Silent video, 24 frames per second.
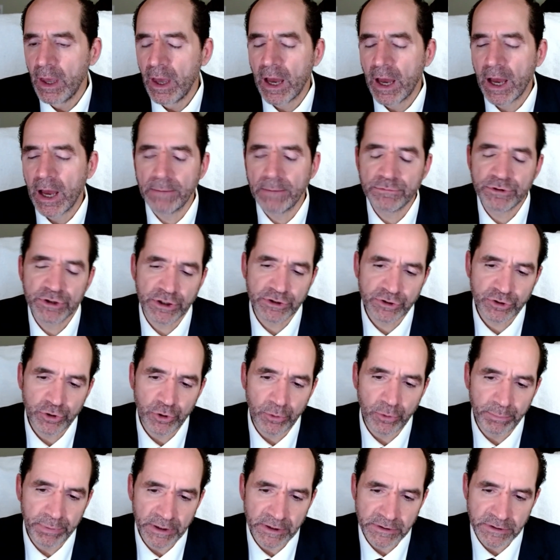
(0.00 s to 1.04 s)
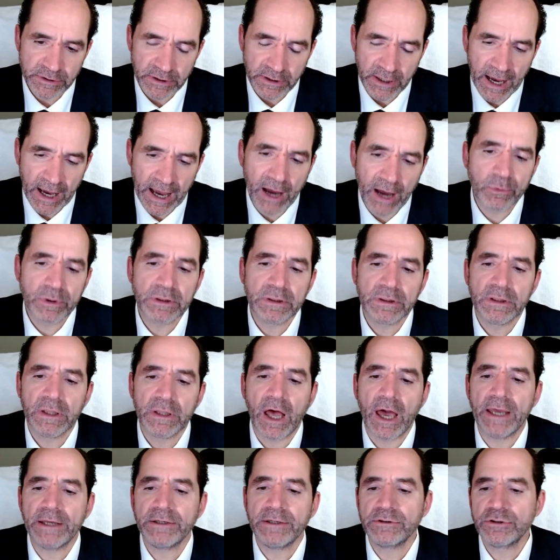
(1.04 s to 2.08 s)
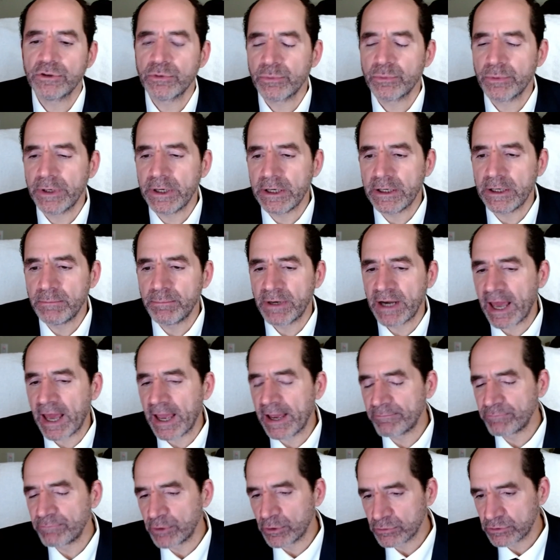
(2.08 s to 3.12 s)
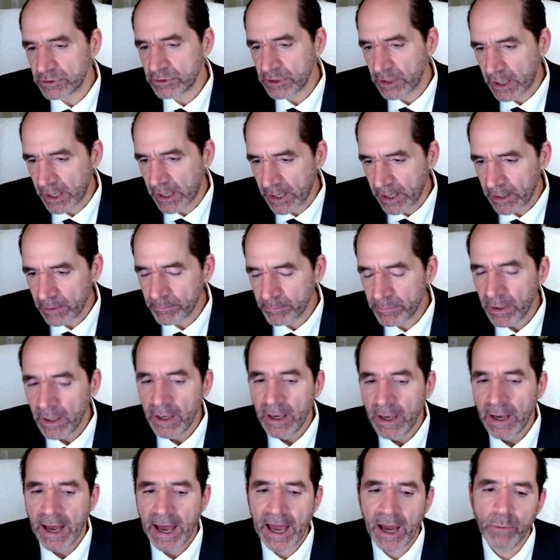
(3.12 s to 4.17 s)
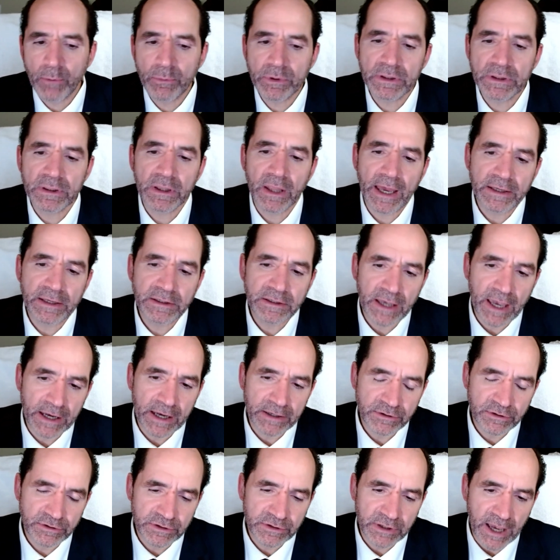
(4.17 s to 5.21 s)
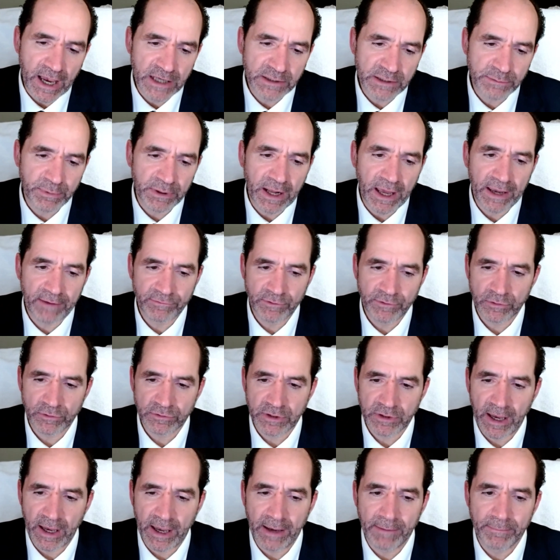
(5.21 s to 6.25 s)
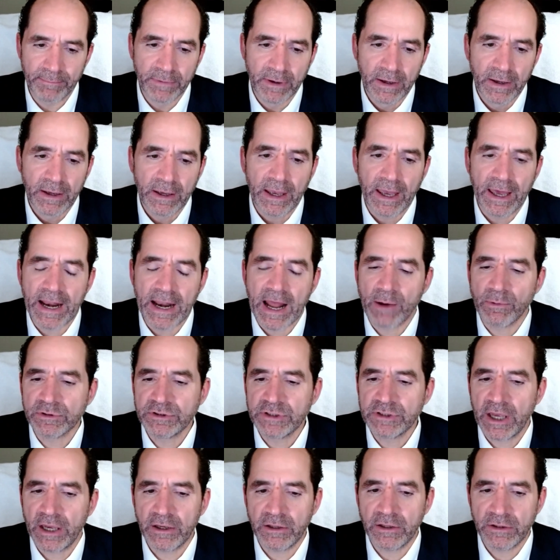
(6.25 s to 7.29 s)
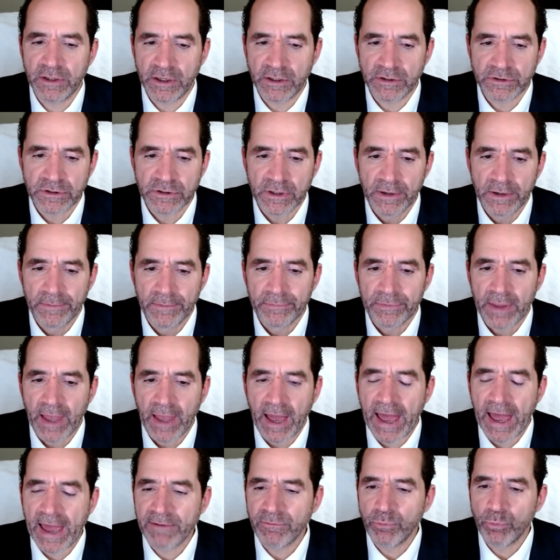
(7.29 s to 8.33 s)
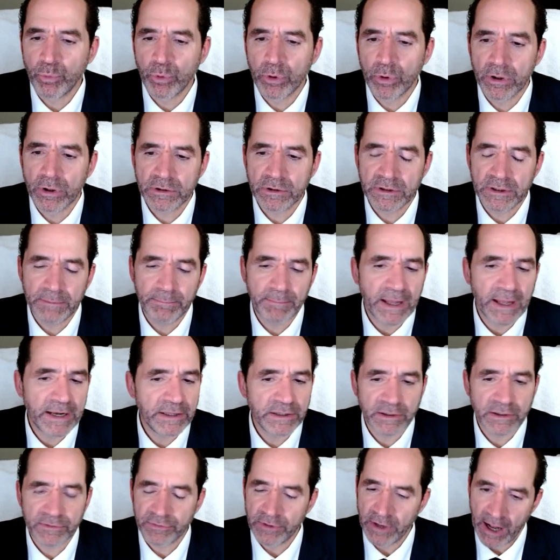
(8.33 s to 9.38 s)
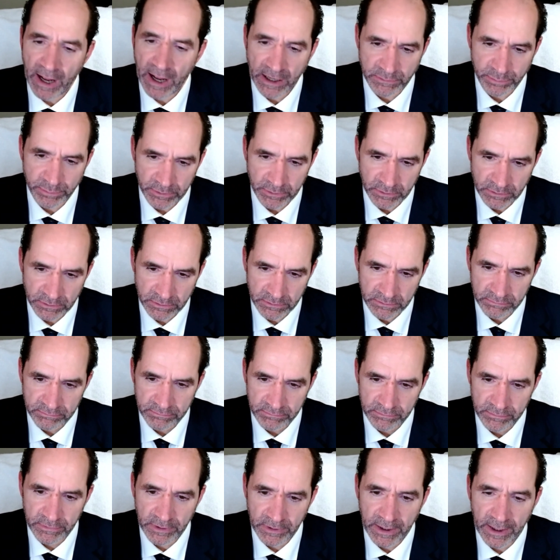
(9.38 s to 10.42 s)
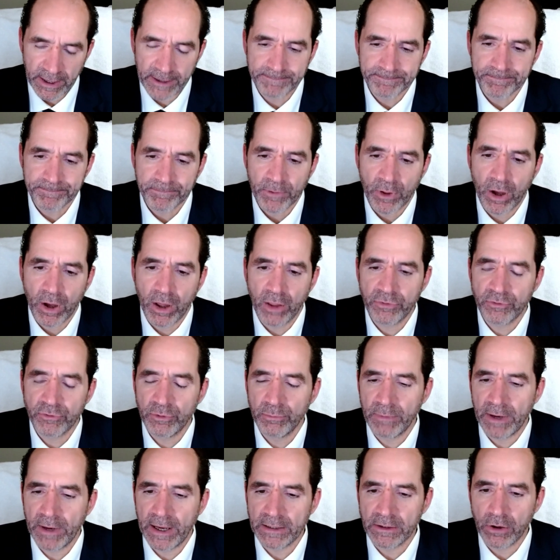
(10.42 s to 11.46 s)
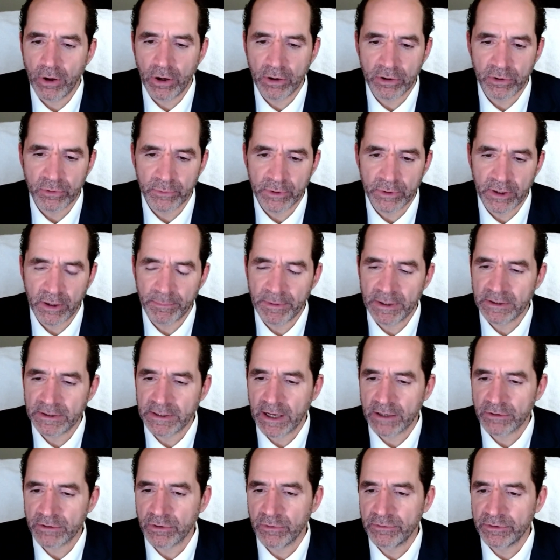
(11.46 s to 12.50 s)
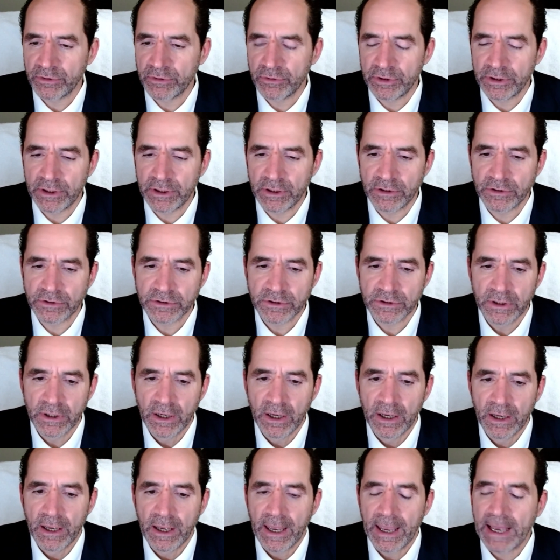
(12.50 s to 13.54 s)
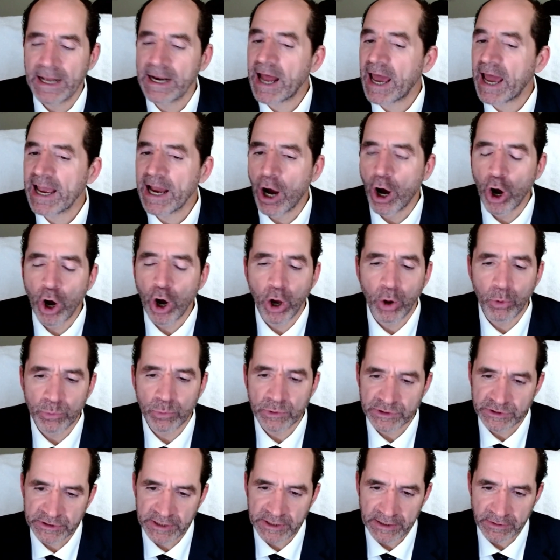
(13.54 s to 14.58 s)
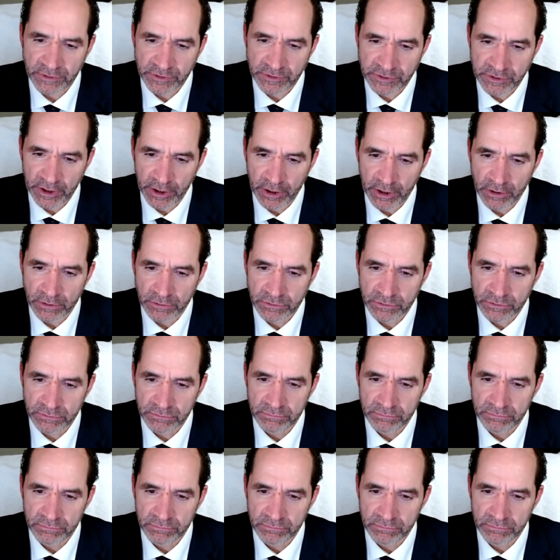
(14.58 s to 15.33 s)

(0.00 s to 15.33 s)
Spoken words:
I'm just too busy. I would like to read, but I have no time. I would like to exercise, but I have no time. And I will tell you this, I've worked in many different hospitals, okay, all through my long career. I've been a doctor over 30 years, and I always take the stairs.